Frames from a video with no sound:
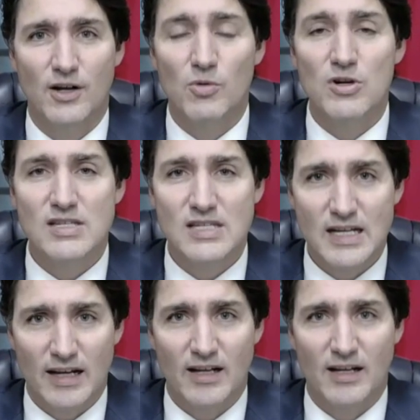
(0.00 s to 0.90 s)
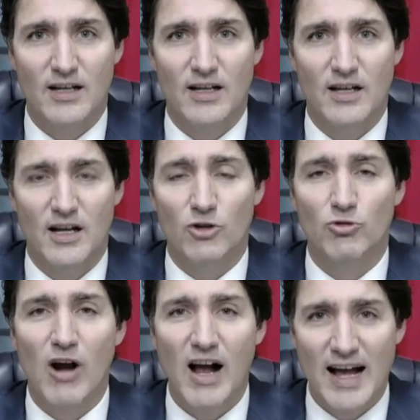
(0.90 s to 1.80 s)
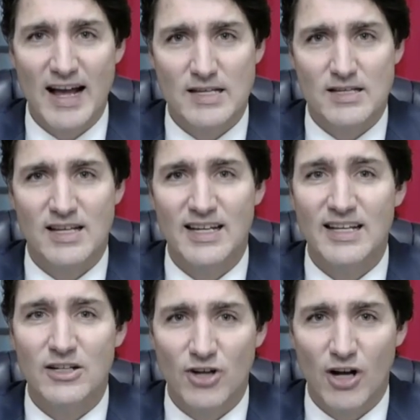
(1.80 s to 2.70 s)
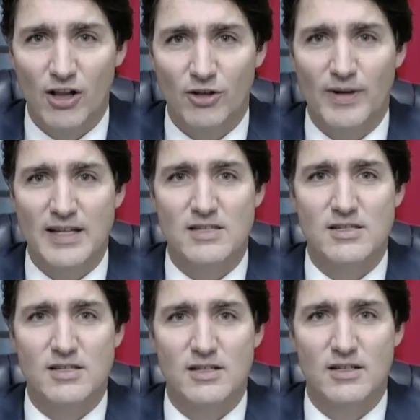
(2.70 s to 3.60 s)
we're seeing a rise in intolerance.